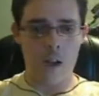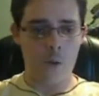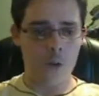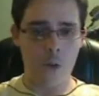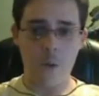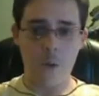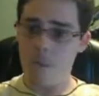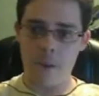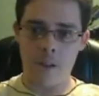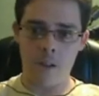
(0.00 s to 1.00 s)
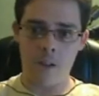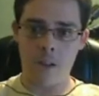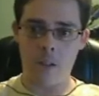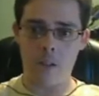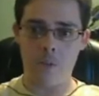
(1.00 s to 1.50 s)
which is good for me.
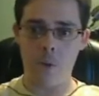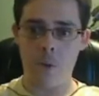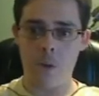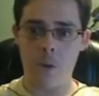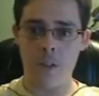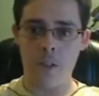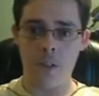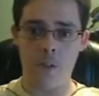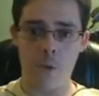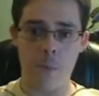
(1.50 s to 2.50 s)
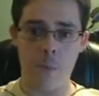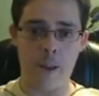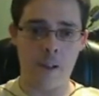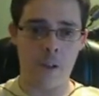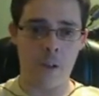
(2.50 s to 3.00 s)
Get a few of those. He does have one
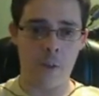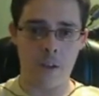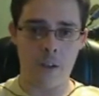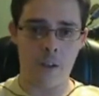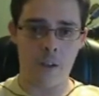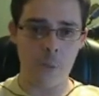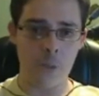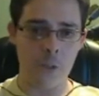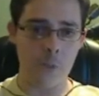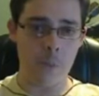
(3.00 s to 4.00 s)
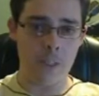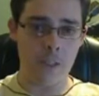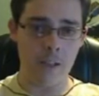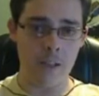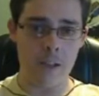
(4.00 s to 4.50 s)
back here, which I believe will be
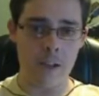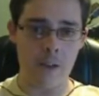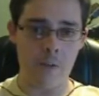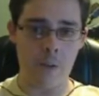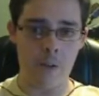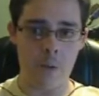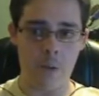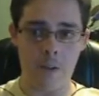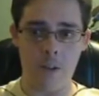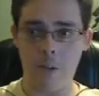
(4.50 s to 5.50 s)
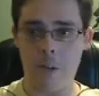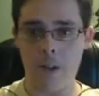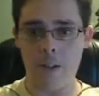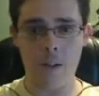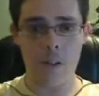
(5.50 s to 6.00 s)
taken down if I do anything
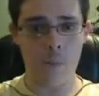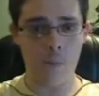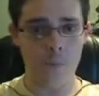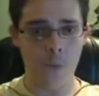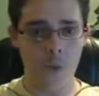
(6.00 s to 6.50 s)
right this game.